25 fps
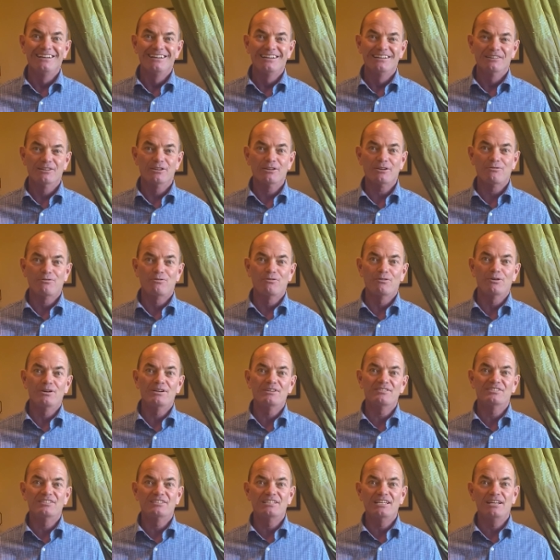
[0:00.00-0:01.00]
Look forward to
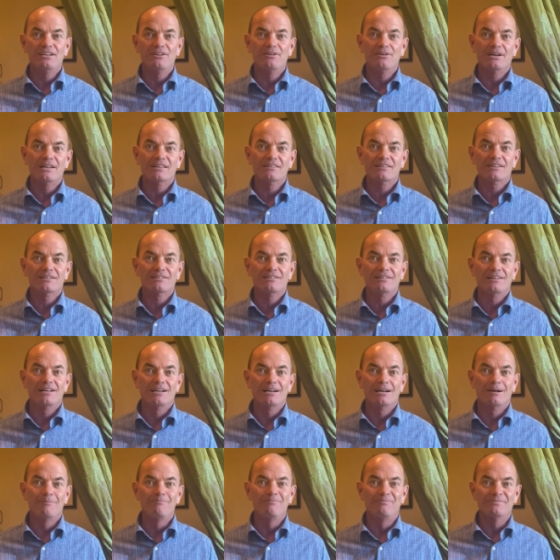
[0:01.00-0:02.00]
seeing you at the
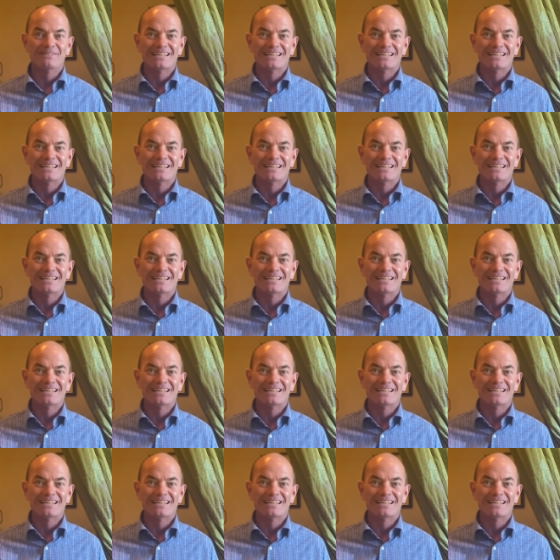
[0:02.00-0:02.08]
club.